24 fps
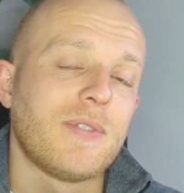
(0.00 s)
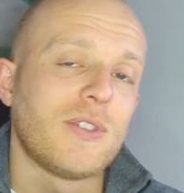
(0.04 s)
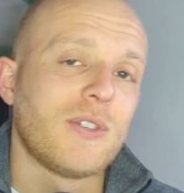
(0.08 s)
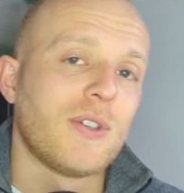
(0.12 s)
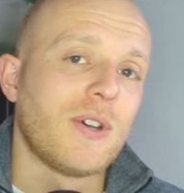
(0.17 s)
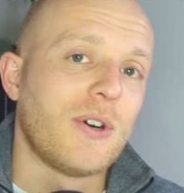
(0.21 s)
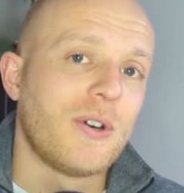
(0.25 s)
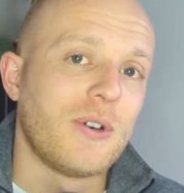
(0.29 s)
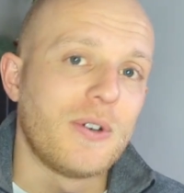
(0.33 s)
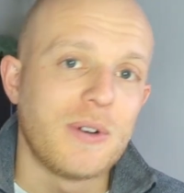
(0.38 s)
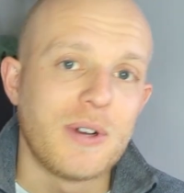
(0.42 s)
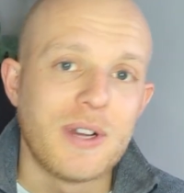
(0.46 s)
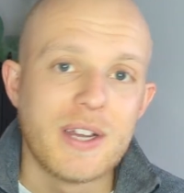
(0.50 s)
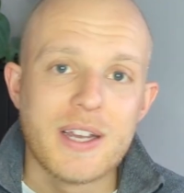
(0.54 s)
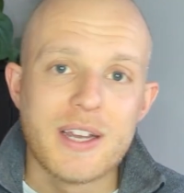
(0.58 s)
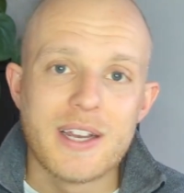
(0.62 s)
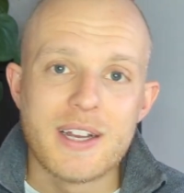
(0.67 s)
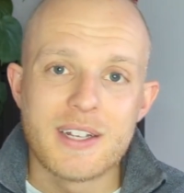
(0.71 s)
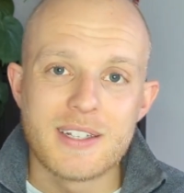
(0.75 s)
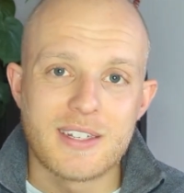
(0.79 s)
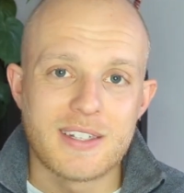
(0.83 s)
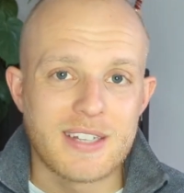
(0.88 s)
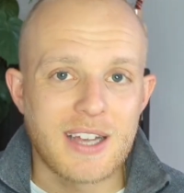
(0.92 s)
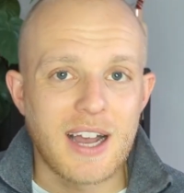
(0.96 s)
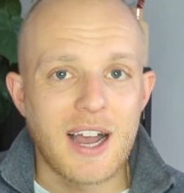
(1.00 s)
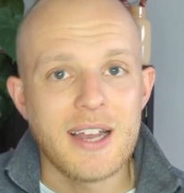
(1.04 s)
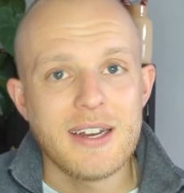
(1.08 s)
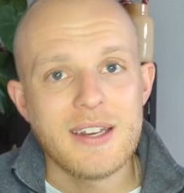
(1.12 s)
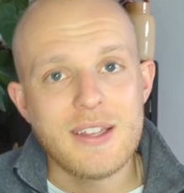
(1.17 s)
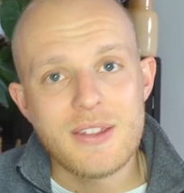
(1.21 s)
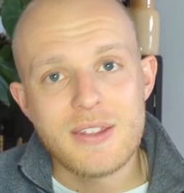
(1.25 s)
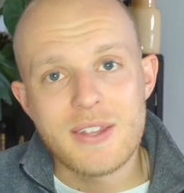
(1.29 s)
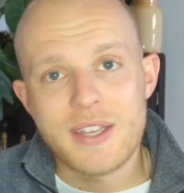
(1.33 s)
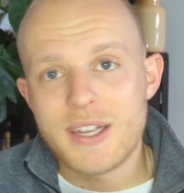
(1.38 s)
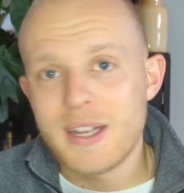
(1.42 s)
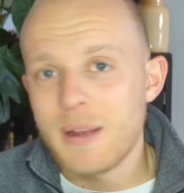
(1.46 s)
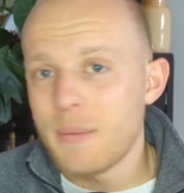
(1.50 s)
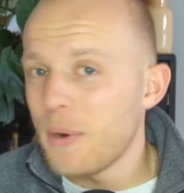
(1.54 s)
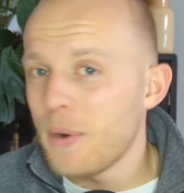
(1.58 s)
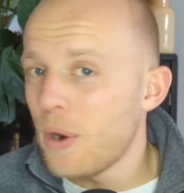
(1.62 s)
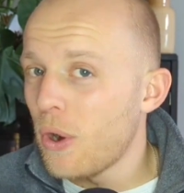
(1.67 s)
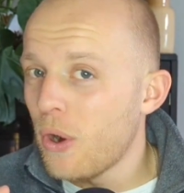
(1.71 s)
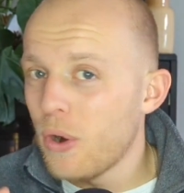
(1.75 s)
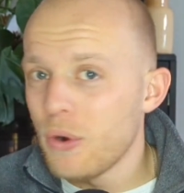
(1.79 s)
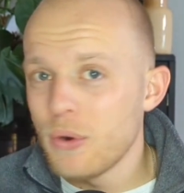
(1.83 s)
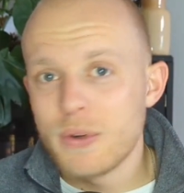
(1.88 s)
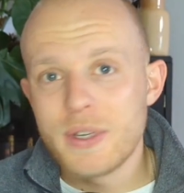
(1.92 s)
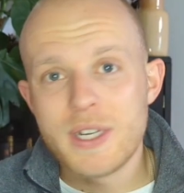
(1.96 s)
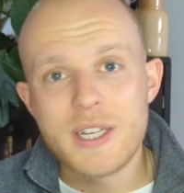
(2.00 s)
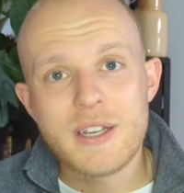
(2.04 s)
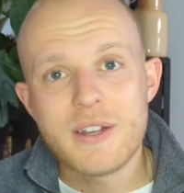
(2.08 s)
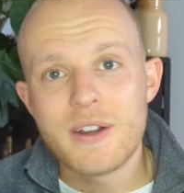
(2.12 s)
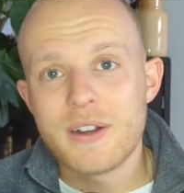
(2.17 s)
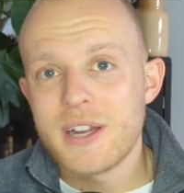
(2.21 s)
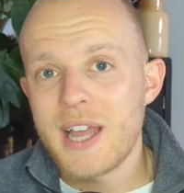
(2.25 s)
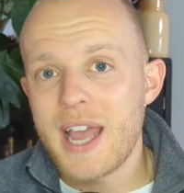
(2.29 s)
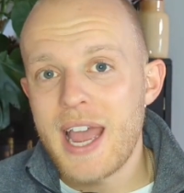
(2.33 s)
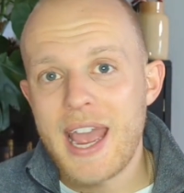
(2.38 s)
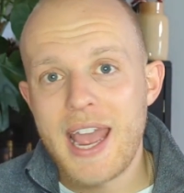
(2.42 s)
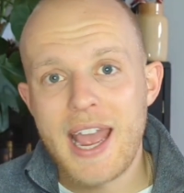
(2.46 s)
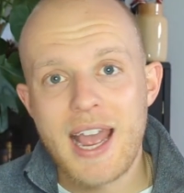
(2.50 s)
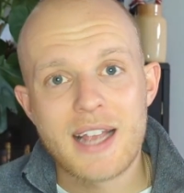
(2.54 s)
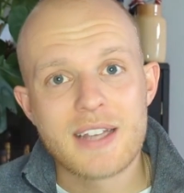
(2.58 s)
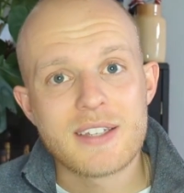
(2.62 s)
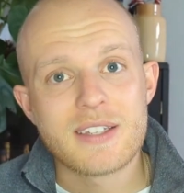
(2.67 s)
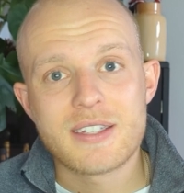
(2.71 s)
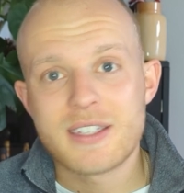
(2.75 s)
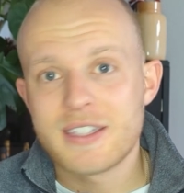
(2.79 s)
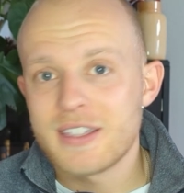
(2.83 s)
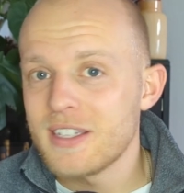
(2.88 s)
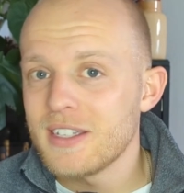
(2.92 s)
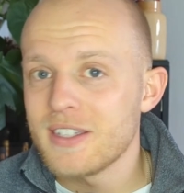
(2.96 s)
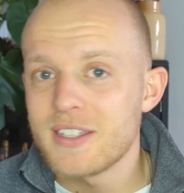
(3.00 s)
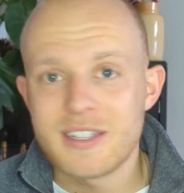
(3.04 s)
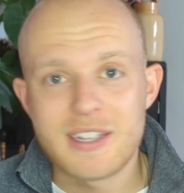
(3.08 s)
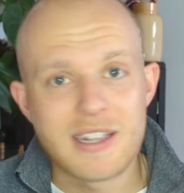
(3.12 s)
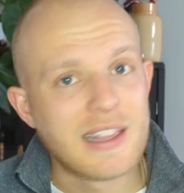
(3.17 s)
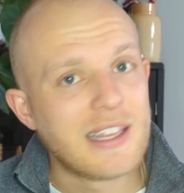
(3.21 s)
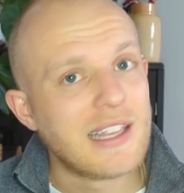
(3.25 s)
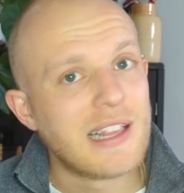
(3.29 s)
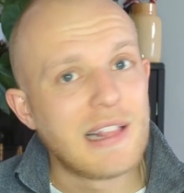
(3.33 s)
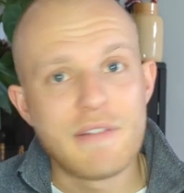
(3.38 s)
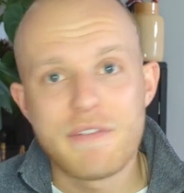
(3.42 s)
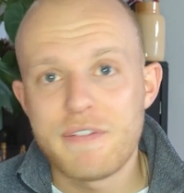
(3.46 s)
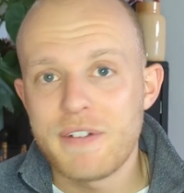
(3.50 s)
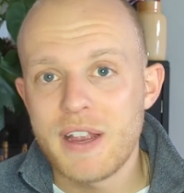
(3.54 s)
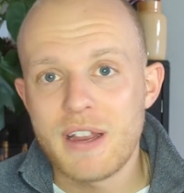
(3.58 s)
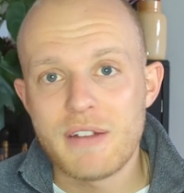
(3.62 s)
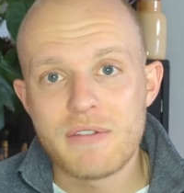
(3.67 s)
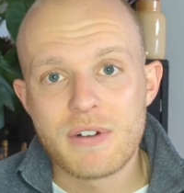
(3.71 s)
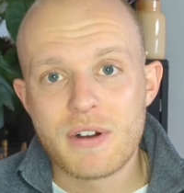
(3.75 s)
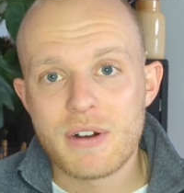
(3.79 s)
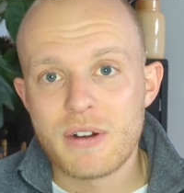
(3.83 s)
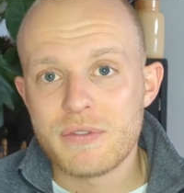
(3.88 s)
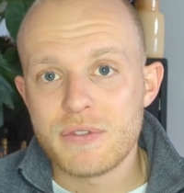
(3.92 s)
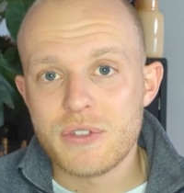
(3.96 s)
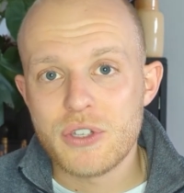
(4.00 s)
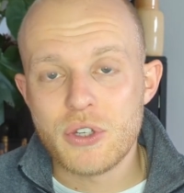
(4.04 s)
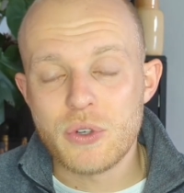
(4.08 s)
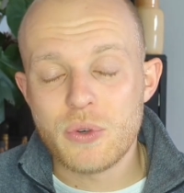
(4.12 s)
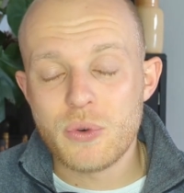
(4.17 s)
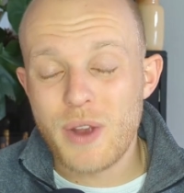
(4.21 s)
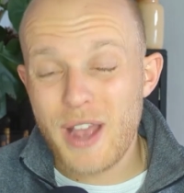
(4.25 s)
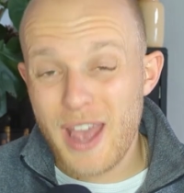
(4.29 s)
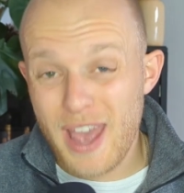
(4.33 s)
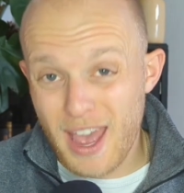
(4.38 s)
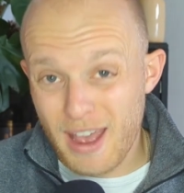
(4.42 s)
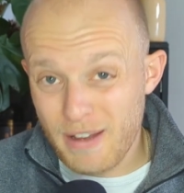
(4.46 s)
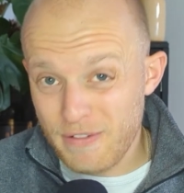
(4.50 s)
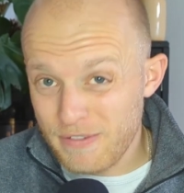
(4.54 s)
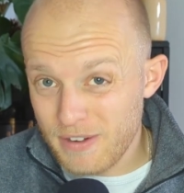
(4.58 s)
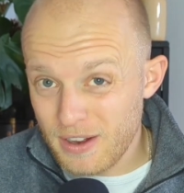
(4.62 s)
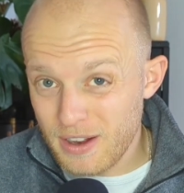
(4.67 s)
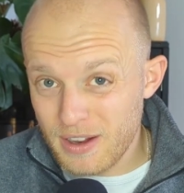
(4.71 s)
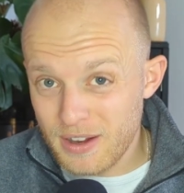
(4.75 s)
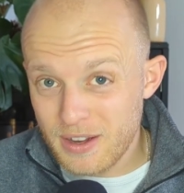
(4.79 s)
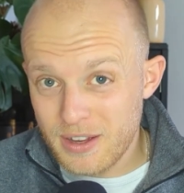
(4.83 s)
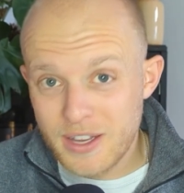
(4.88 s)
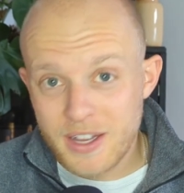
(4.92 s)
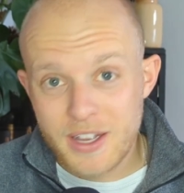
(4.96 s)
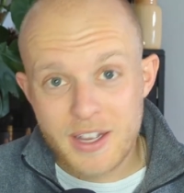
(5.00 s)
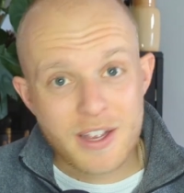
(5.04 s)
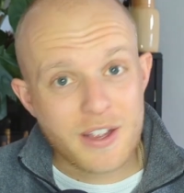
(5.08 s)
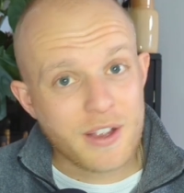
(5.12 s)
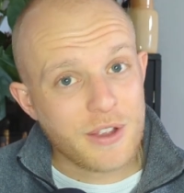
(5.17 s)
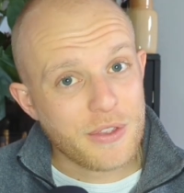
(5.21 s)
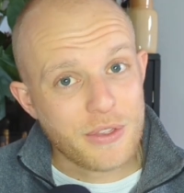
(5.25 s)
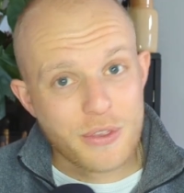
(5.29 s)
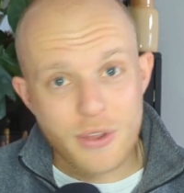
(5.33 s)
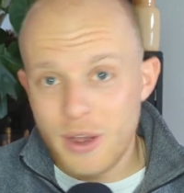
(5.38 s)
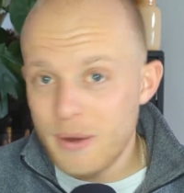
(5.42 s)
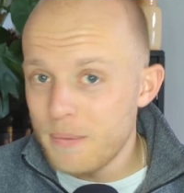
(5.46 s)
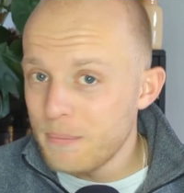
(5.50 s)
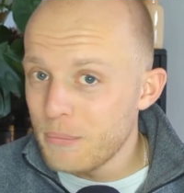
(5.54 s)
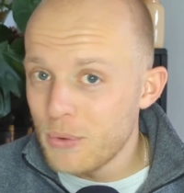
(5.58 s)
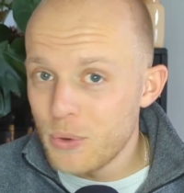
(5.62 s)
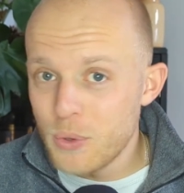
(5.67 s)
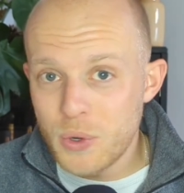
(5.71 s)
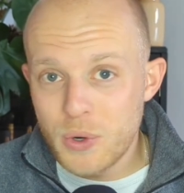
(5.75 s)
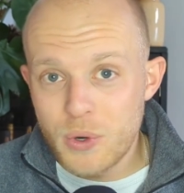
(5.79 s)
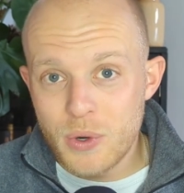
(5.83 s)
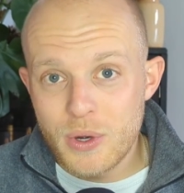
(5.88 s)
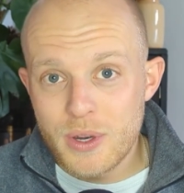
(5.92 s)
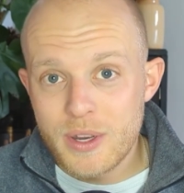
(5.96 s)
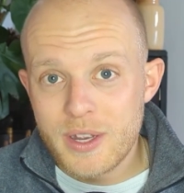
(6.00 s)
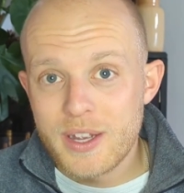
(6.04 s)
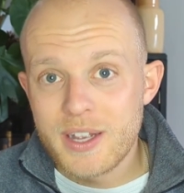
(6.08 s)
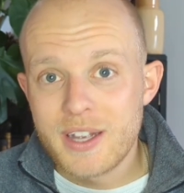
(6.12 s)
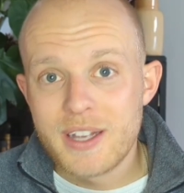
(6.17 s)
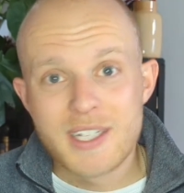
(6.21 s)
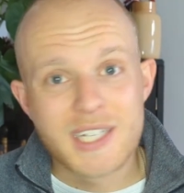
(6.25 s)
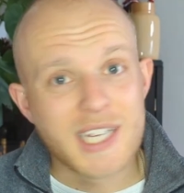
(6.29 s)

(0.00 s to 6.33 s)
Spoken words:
So it's a tiny thing. I'm only gonna ask this little favor of you ever, not more.